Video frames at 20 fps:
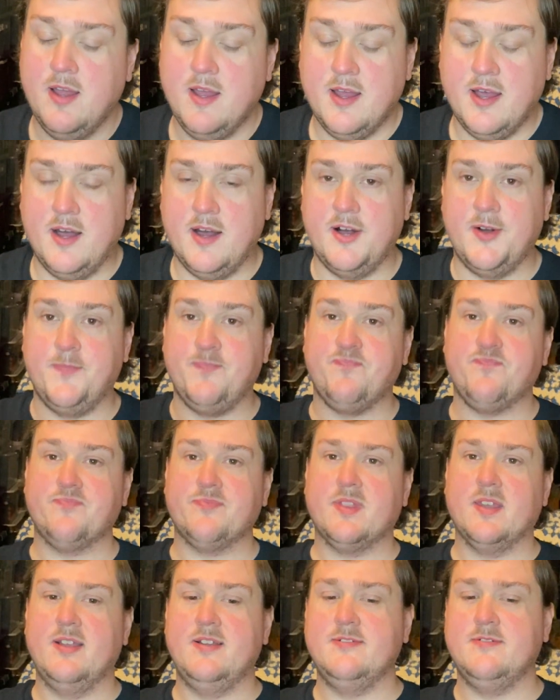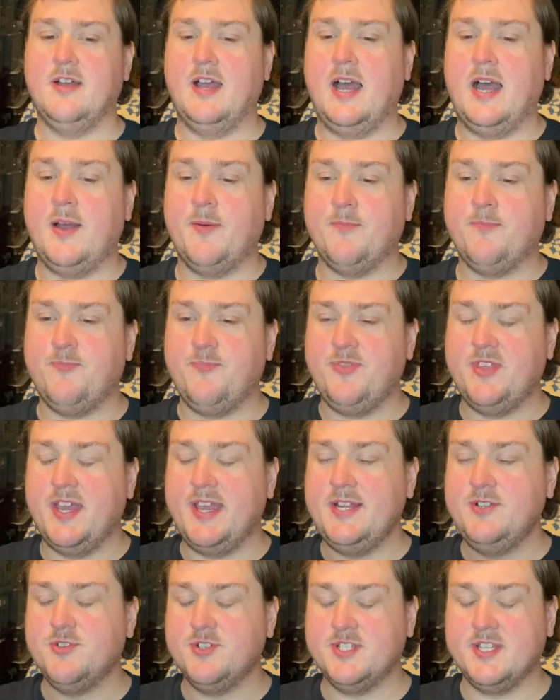The
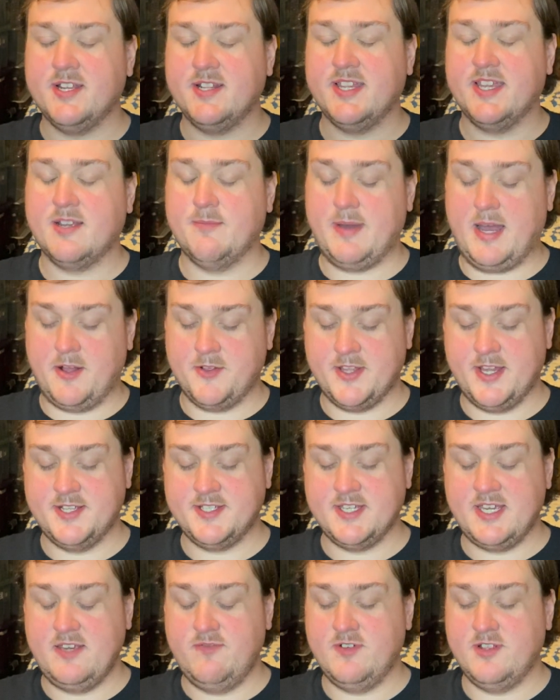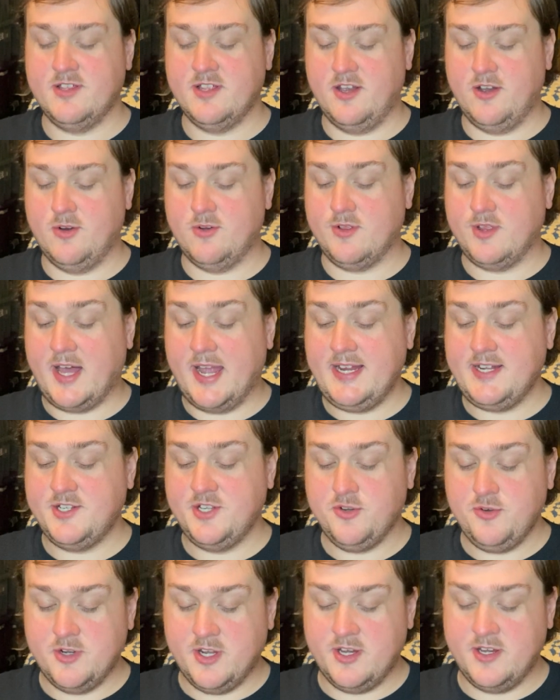interesting thing about this, even though light
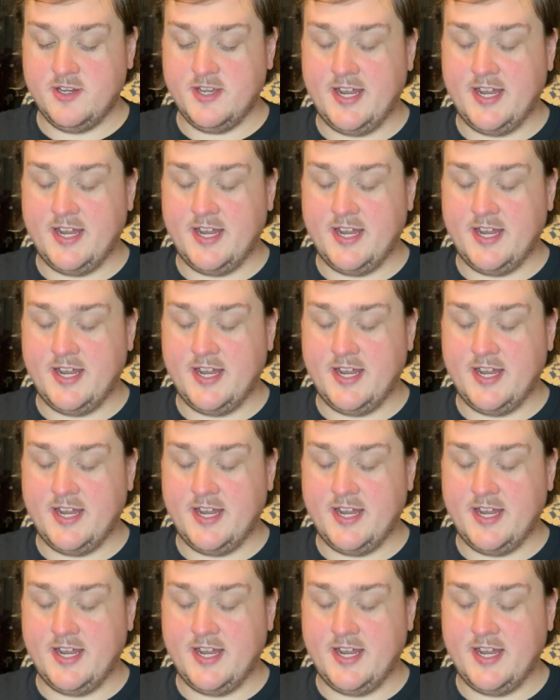tuna,